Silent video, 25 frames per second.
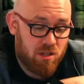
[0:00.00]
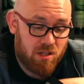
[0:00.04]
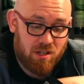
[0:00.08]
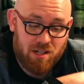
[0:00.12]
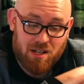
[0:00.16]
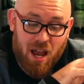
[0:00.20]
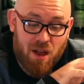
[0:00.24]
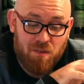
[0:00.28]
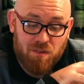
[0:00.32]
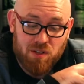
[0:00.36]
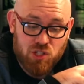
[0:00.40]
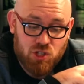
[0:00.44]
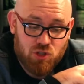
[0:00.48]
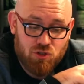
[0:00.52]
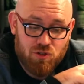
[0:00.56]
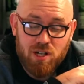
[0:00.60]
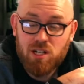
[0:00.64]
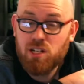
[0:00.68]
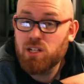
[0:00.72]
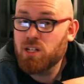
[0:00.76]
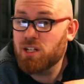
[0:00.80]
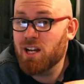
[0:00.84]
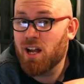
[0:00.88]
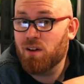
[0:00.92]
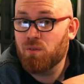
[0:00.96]
You can have it straight,
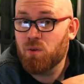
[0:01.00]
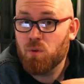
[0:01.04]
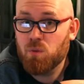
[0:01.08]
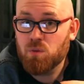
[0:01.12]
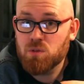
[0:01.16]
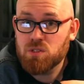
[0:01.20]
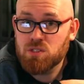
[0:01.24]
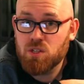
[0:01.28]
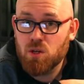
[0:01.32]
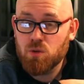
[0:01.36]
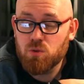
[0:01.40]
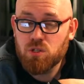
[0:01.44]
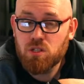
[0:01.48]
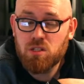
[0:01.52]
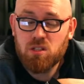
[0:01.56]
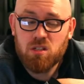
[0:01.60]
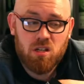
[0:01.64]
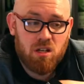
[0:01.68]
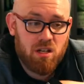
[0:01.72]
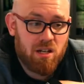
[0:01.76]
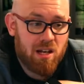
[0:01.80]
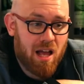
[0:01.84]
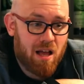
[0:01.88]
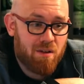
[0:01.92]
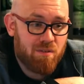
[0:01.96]
you can have it with soda, you
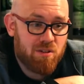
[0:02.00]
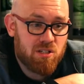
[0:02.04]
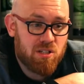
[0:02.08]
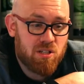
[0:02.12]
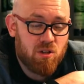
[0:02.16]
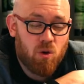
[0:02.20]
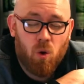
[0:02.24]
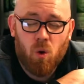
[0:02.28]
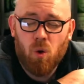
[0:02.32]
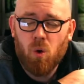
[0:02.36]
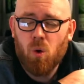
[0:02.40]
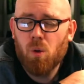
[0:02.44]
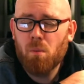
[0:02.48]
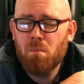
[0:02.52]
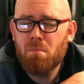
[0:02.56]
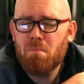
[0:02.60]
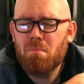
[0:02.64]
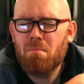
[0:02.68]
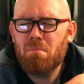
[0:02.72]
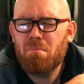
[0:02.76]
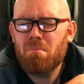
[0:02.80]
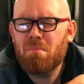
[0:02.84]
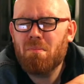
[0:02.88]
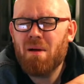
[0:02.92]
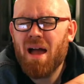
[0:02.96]
can have it in all
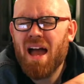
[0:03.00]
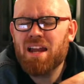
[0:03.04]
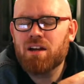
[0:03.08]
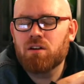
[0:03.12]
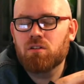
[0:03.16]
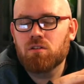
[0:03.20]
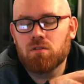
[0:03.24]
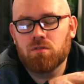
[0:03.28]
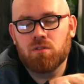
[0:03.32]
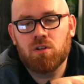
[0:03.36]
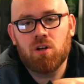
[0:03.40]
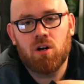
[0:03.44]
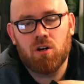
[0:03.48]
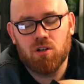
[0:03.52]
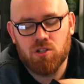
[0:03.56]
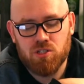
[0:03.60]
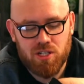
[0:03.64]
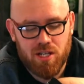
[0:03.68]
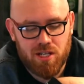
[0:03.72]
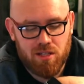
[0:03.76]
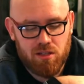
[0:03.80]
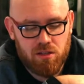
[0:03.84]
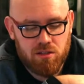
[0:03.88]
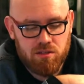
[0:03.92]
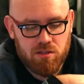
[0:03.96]
manner of
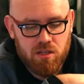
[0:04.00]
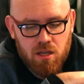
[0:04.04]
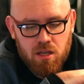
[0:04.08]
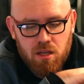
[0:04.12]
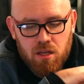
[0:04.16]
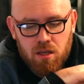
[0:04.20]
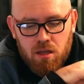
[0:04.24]
cocktails.